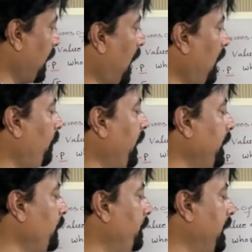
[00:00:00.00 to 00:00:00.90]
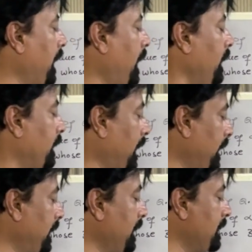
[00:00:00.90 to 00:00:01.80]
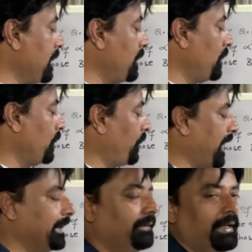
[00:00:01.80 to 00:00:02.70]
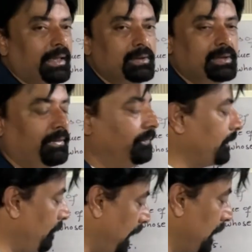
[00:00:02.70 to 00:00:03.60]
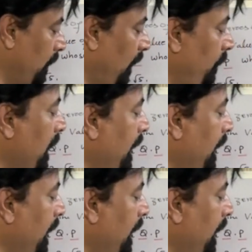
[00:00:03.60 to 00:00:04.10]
alpha into beta, then it is easy to find the value of